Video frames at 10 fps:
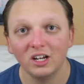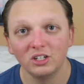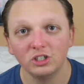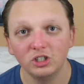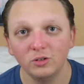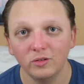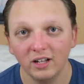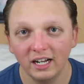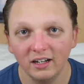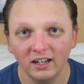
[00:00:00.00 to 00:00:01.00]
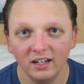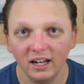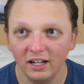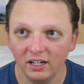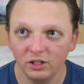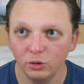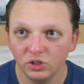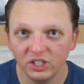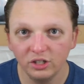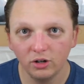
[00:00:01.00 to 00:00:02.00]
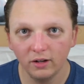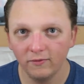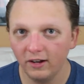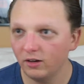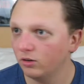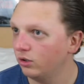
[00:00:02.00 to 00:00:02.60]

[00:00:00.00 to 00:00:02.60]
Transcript: to shoot lightning, and then you see Darth Vader